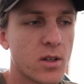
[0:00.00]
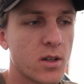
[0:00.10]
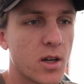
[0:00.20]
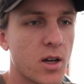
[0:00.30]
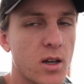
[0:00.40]

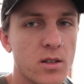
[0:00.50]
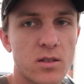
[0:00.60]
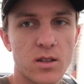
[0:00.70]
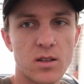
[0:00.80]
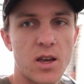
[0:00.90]

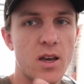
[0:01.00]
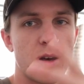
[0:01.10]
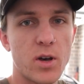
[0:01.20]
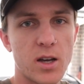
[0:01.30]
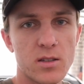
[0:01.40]
It's like the
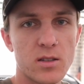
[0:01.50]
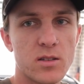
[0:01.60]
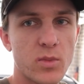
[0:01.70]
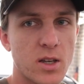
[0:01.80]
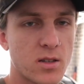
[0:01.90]
airbag
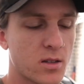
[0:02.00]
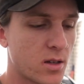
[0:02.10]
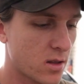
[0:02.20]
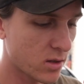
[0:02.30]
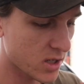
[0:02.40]
system
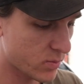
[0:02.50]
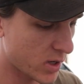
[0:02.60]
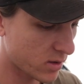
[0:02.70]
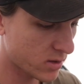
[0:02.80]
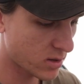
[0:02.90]
basically. The light's
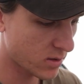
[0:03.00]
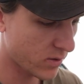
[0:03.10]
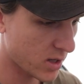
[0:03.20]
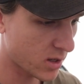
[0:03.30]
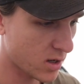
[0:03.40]
been on since I've
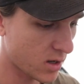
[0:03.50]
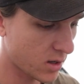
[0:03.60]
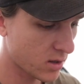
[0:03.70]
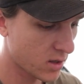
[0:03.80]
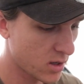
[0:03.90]
had the
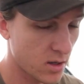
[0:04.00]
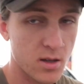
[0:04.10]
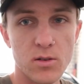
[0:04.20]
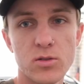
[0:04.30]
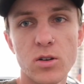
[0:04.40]
car.
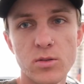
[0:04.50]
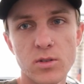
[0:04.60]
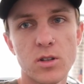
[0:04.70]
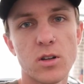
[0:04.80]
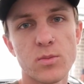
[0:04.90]
I was told it
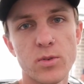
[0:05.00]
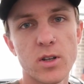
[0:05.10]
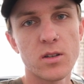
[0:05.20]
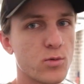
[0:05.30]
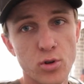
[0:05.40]
was a clock
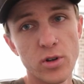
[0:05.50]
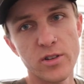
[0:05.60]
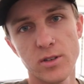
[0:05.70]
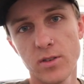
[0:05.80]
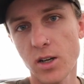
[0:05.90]
spring. Who
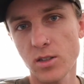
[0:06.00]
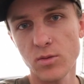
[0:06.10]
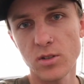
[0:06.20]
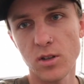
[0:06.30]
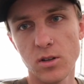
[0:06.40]
knows if it actually
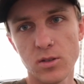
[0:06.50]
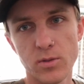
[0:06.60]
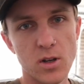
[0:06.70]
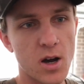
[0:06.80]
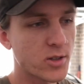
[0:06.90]
was a clock
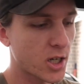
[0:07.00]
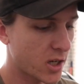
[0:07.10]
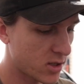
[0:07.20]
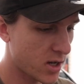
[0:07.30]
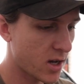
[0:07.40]
spring. I've
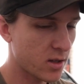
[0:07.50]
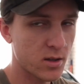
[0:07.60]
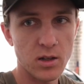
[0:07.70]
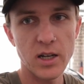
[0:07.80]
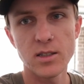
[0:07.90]
changed that.
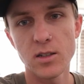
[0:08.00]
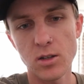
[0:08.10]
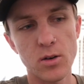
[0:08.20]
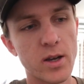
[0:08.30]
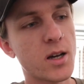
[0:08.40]
The light didn't
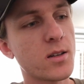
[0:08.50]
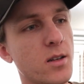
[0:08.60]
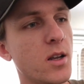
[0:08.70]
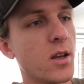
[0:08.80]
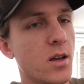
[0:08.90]
go out.
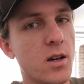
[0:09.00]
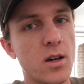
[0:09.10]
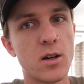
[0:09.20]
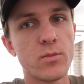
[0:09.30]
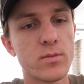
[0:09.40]

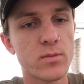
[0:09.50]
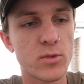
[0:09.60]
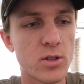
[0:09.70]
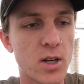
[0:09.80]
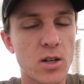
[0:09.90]

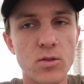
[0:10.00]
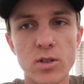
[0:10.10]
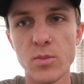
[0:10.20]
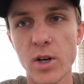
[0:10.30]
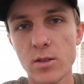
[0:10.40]
We tried
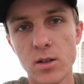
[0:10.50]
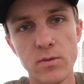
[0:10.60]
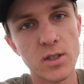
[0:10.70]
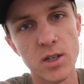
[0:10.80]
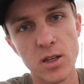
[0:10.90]
unhooking the battery
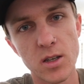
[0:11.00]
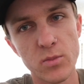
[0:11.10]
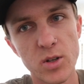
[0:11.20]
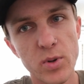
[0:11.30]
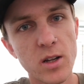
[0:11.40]
and resending it,
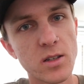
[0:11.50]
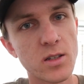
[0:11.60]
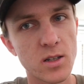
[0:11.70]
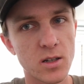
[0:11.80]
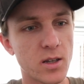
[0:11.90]
but apparently you
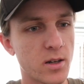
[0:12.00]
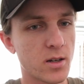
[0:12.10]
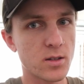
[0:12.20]
need to clear it.